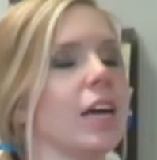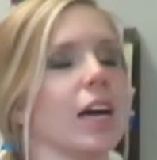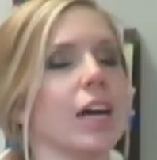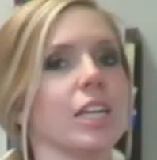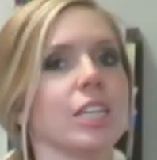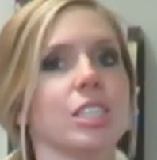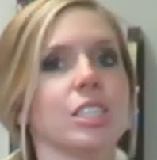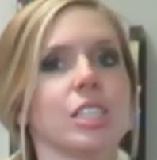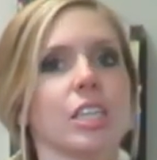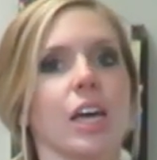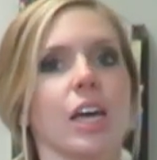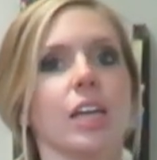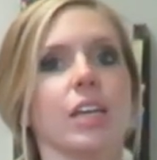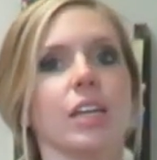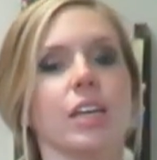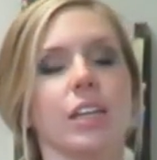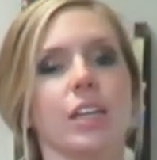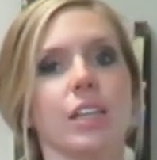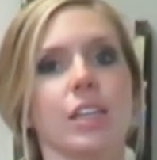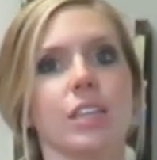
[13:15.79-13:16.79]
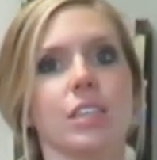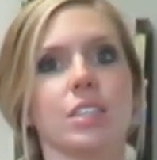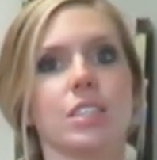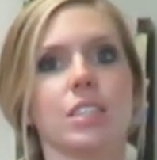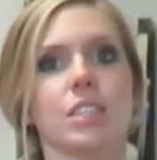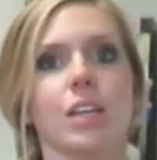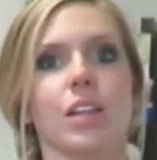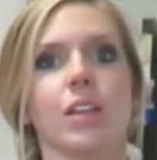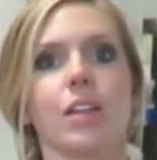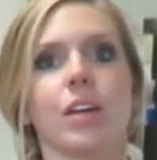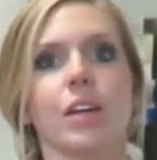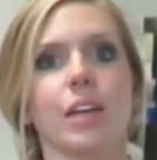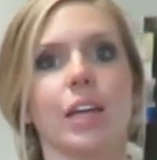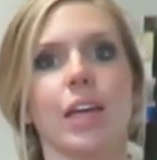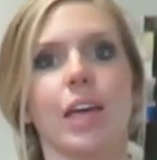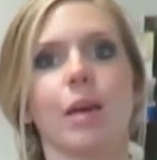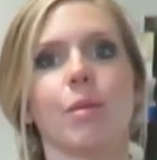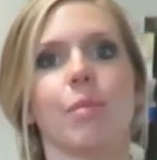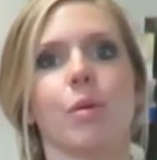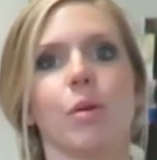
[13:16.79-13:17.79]
I just got done at the salon
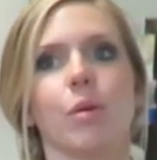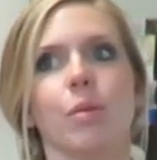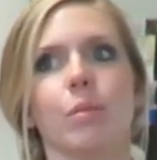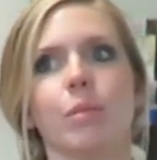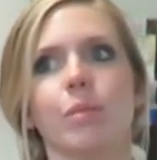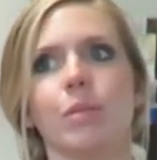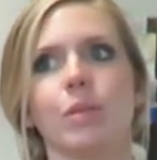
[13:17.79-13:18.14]
and came home,